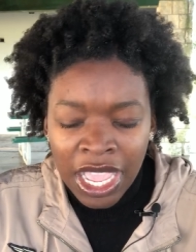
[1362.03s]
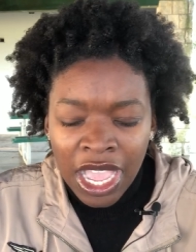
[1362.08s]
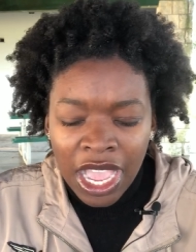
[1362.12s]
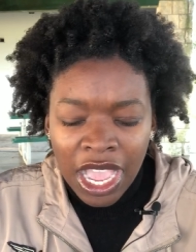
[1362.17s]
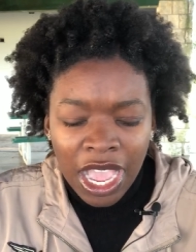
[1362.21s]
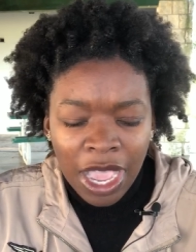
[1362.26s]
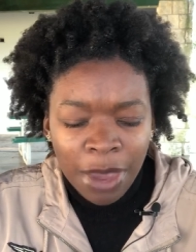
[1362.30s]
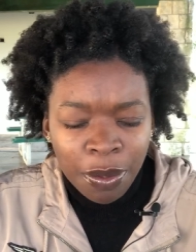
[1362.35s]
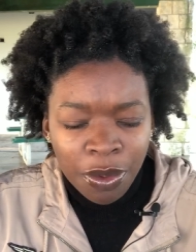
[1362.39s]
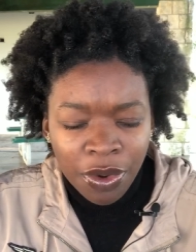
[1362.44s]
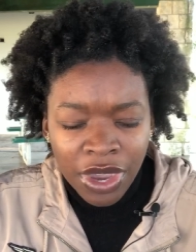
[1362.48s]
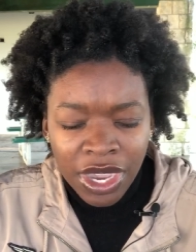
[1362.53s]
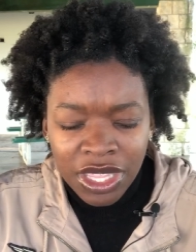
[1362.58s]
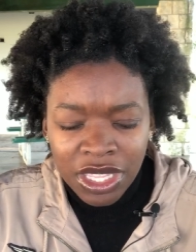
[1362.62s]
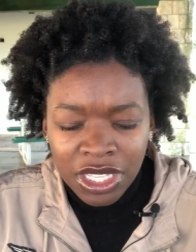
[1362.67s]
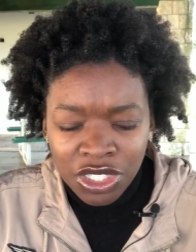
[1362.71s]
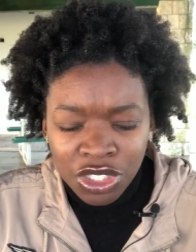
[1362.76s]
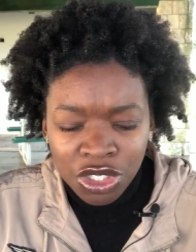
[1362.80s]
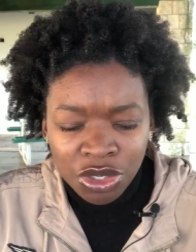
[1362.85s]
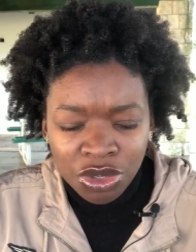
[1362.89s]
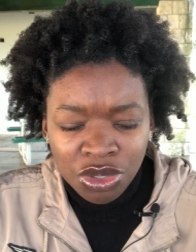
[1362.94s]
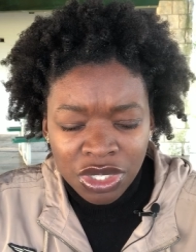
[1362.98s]
I pray
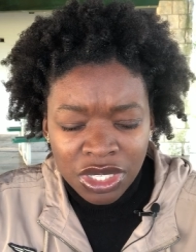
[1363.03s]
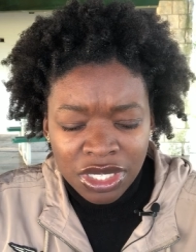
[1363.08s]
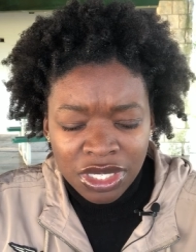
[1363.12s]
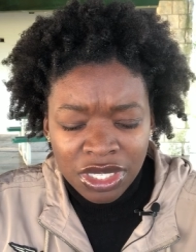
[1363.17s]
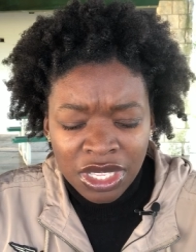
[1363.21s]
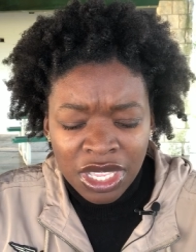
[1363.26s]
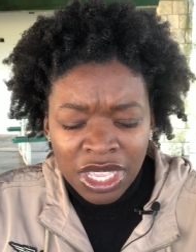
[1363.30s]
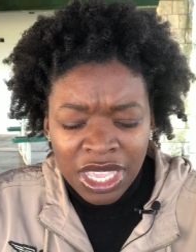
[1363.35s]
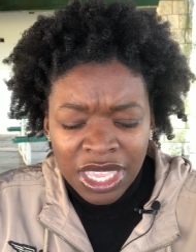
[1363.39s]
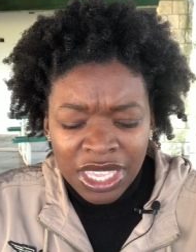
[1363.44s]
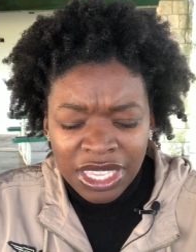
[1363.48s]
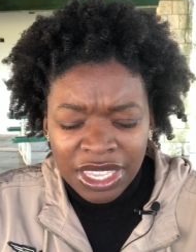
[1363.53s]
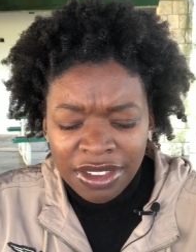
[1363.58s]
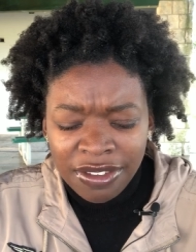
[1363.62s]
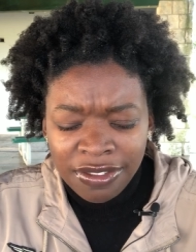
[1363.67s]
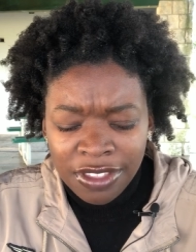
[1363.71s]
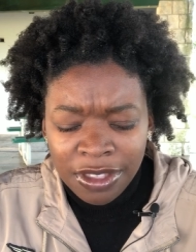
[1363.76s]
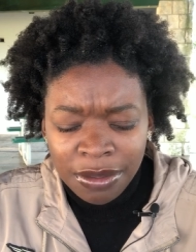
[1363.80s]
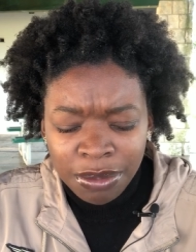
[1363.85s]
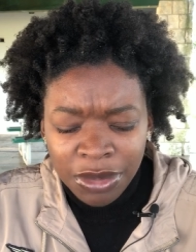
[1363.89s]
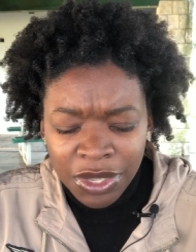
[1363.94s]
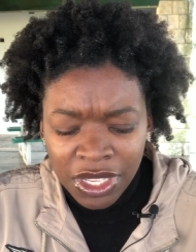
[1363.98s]
that you just give
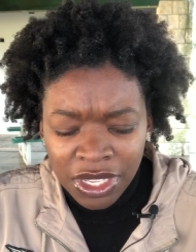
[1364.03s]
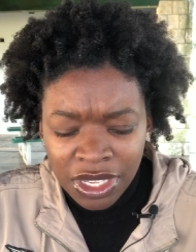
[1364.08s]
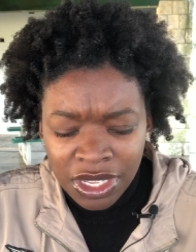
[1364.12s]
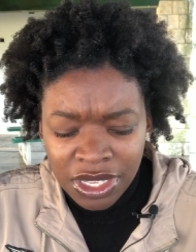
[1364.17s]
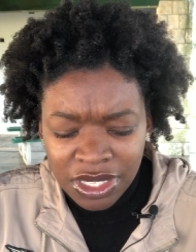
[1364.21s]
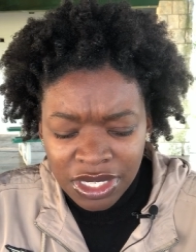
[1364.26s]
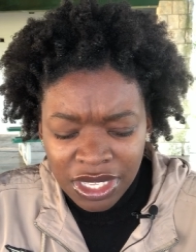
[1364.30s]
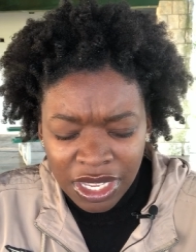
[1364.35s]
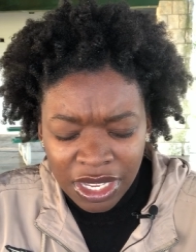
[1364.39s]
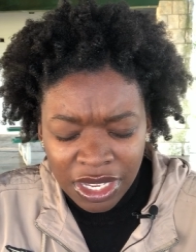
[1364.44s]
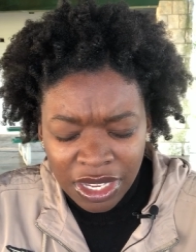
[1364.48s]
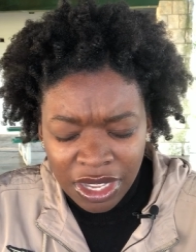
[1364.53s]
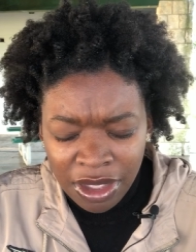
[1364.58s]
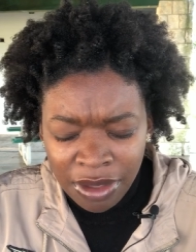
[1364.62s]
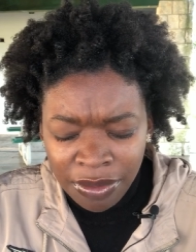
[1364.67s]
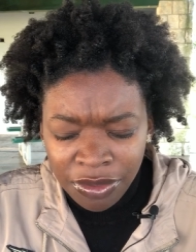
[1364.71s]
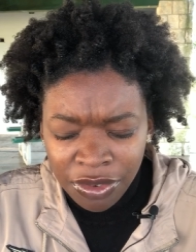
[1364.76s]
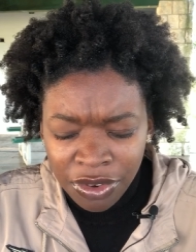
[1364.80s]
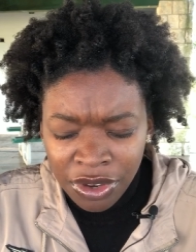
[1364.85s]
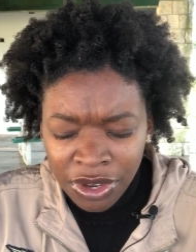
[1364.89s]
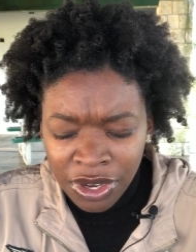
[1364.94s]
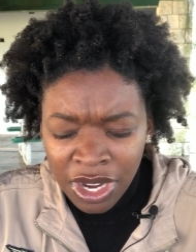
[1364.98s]
them peace and
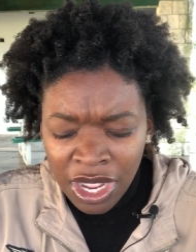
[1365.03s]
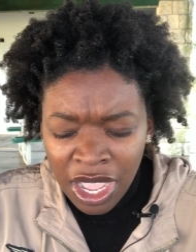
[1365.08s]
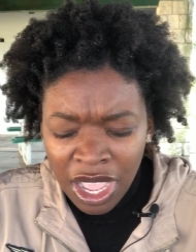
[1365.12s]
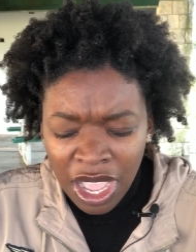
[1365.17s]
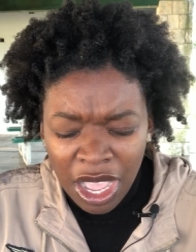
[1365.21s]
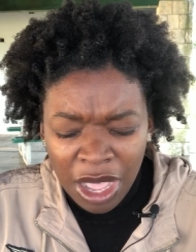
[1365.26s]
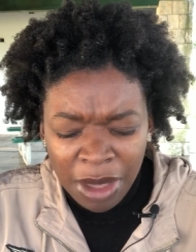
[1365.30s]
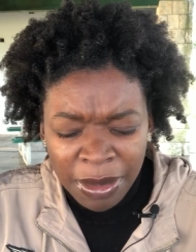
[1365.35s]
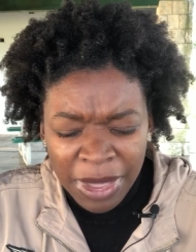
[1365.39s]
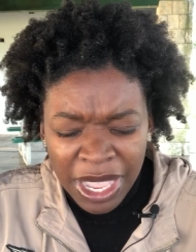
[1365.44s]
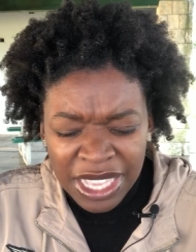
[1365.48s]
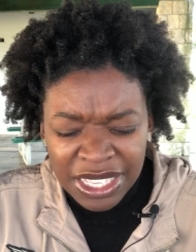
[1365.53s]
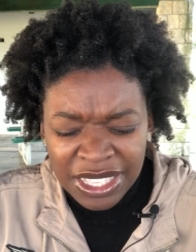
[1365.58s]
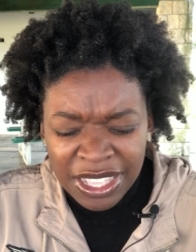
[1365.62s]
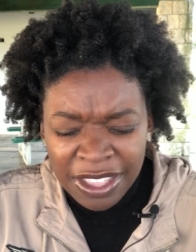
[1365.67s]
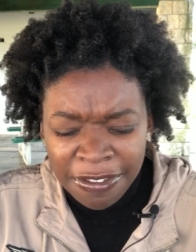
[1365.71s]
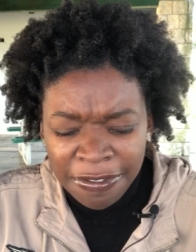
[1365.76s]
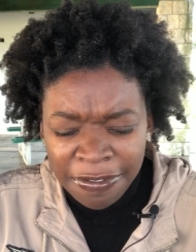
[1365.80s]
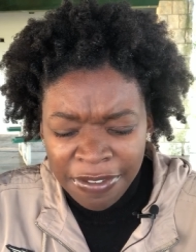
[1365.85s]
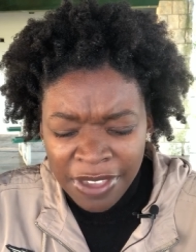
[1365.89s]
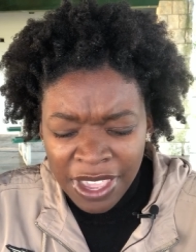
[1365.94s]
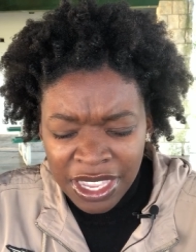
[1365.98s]
comfort um, as they
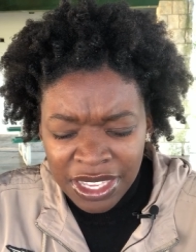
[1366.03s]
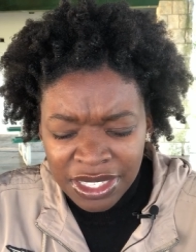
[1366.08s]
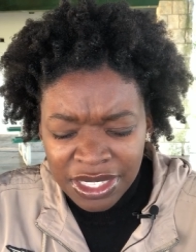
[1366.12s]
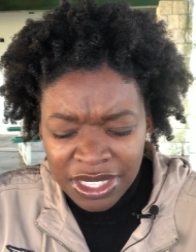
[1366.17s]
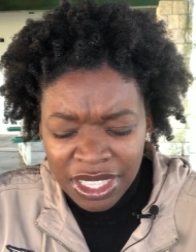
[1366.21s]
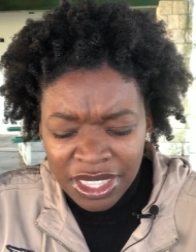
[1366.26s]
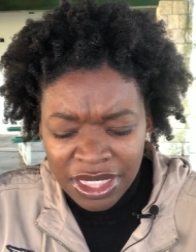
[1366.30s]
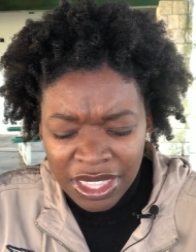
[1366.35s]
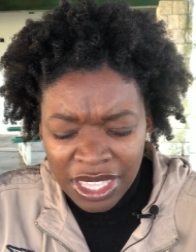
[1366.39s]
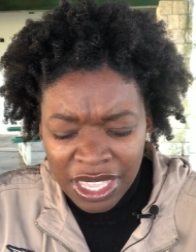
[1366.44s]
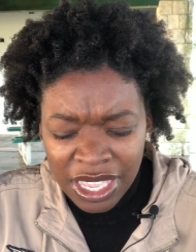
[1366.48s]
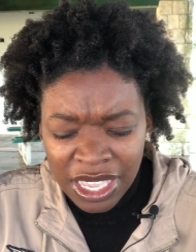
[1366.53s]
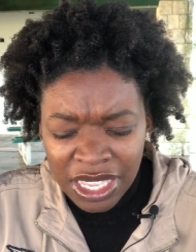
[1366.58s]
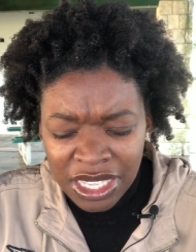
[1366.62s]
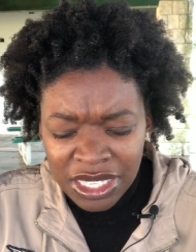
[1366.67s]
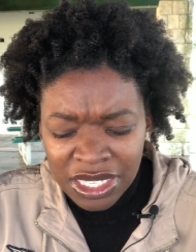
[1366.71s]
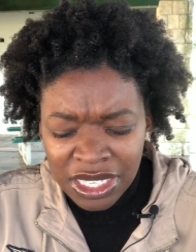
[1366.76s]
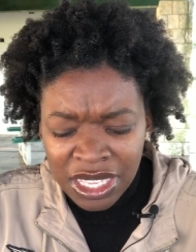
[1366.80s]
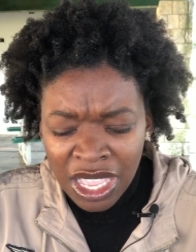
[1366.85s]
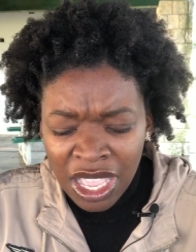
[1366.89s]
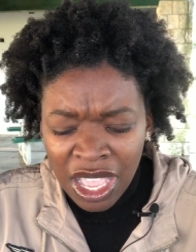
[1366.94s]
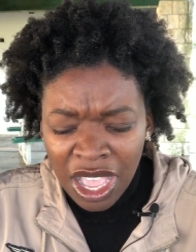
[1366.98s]
face the
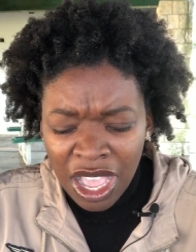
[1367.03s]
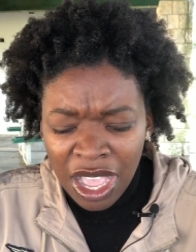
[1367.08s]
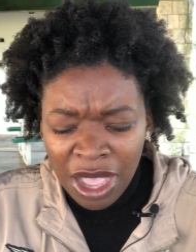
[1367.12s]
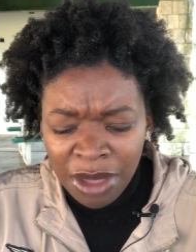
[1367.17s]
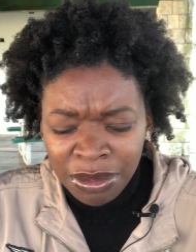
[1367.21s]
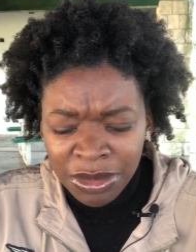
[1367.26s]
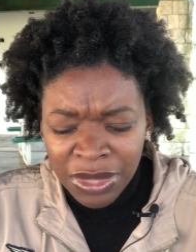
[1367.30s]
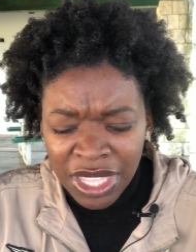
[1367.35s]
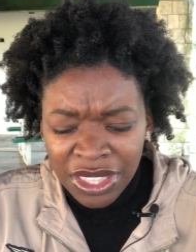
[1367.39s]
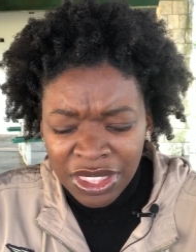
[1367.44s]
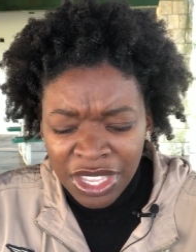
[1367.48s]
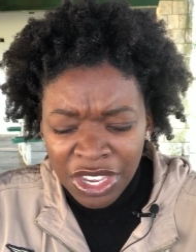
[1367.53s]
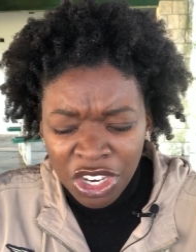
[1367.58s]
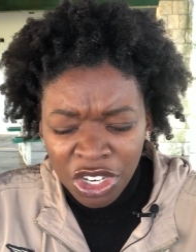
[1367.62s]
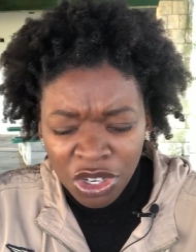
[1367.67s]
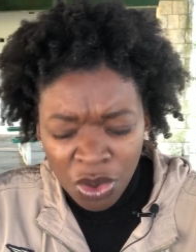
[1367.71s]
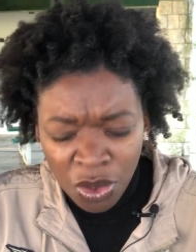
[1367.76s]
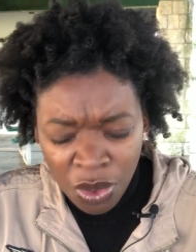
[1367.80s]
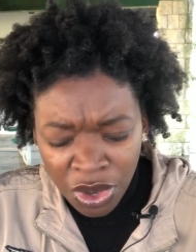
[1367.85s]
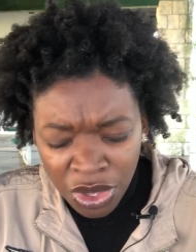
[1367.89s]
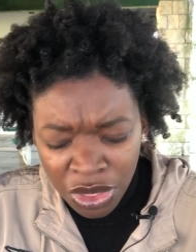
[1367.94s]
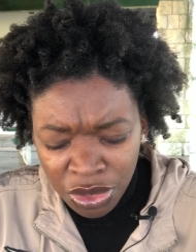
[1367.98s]
things um, that they are
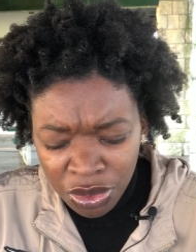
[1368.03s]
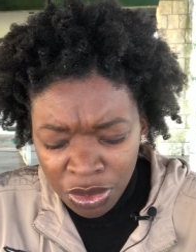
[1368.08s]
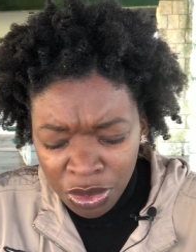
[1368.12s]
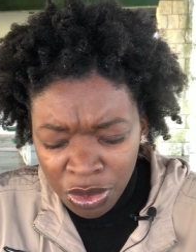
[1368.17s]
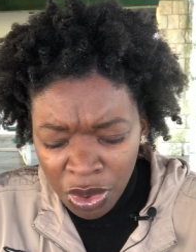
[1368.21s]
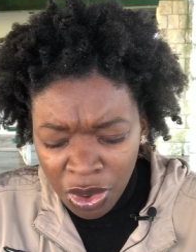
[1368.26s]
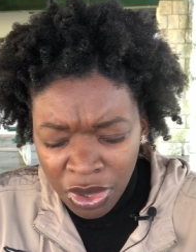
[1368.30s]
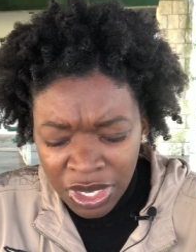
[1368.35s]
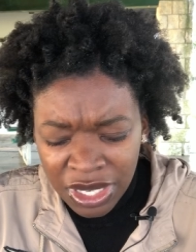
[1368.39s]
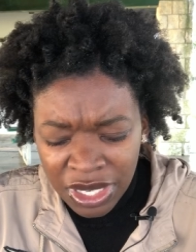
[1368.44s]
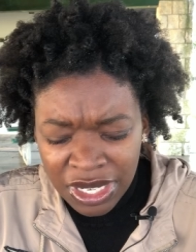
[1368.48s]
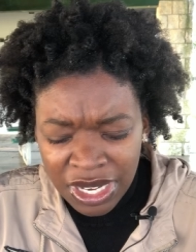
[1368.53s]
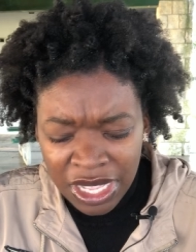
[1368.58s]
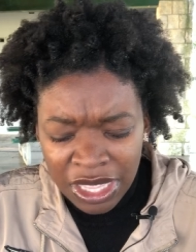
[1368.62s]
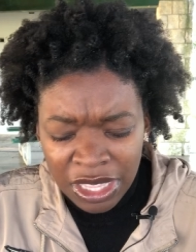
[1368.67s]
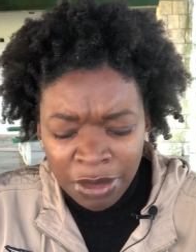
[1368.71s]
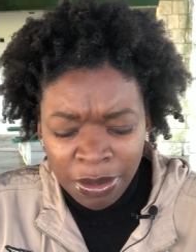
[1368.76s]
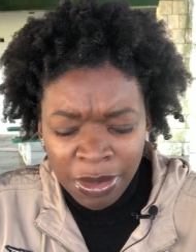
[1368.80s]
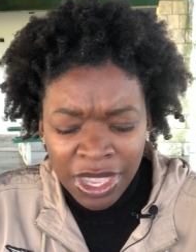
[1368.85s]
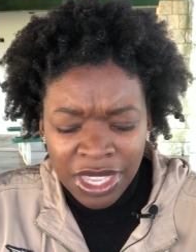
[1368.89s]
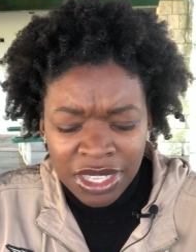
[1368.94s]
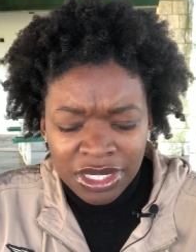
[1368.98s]
going through on a daily
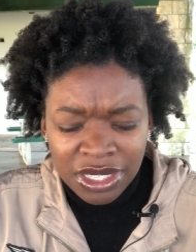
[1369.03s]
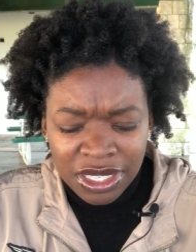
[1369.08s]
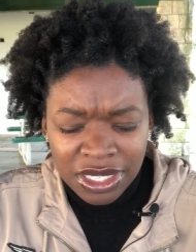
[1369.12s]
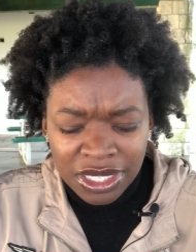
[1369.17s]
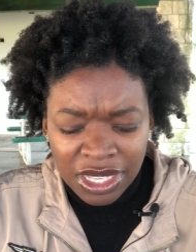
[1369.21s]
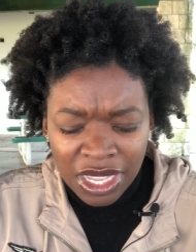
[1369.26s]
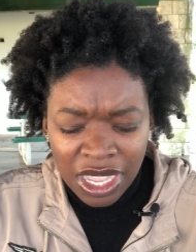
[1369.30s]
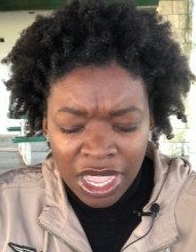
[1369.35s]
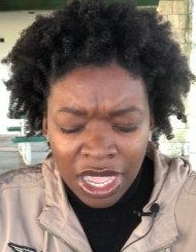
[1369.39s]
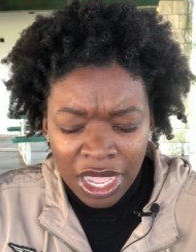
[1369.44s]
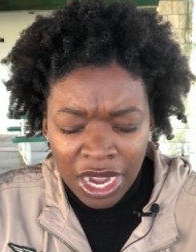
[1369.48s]
basis, God.